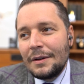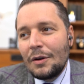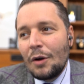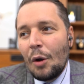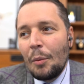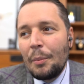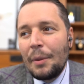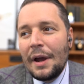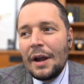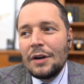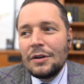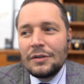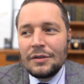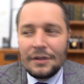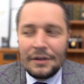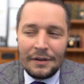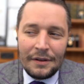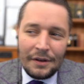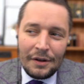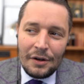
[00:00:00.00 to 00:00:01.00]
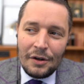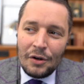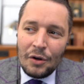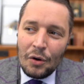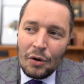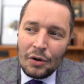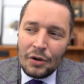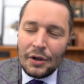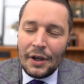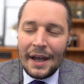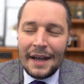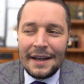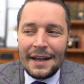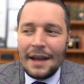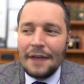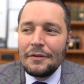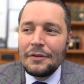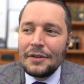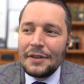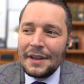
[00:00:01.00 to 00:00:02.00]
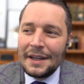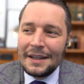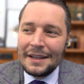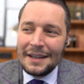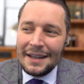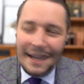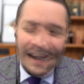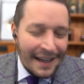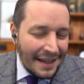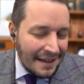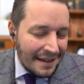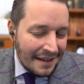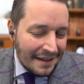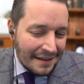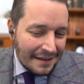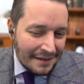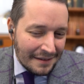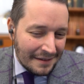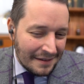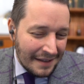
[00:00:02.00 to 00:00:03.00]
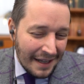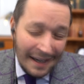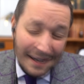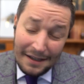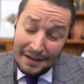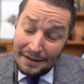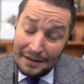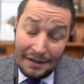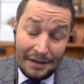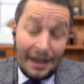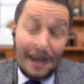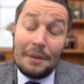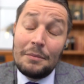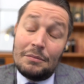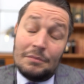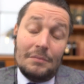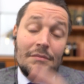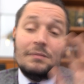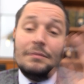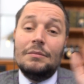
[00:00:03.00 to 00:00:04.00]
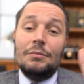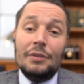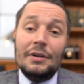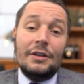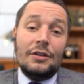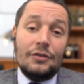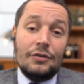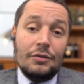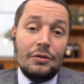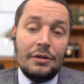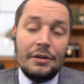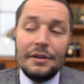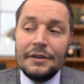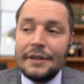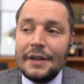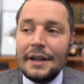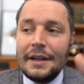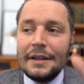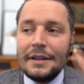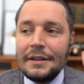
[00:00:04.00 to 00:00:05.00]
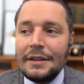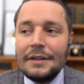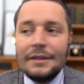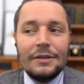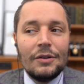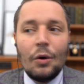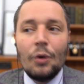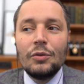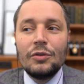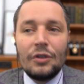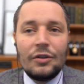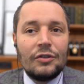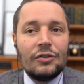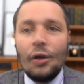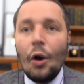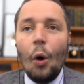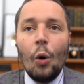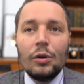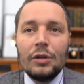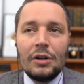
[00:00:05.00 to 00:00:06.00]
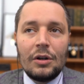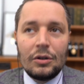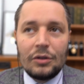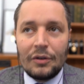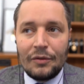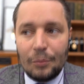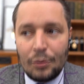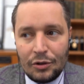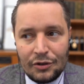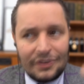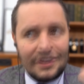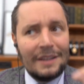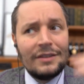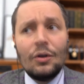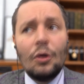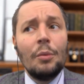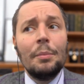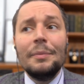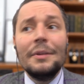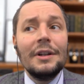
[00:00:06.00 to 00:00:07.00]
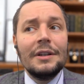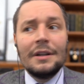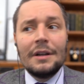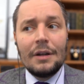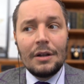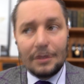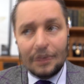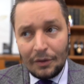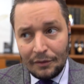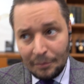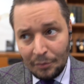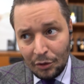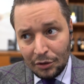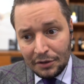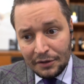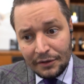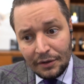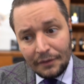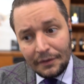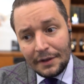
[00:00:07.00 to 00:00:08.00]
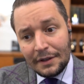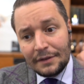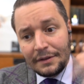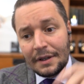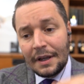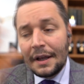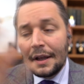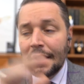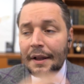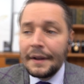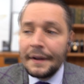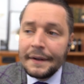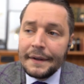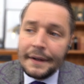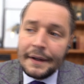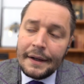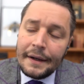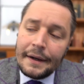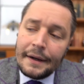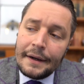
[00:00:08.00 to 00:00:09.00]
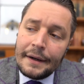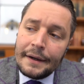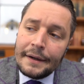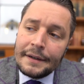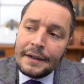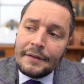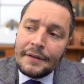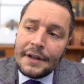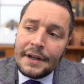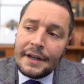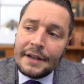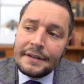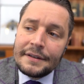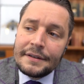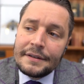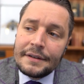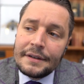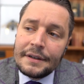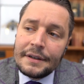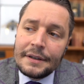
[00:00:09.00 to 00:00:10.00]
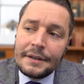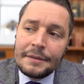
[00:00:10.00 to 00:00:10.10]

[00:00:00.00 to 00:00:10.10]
compared the look and everything, I'm pretty sure they don't sold a lot of watches and don't build a lot of models of this. Nevertheless,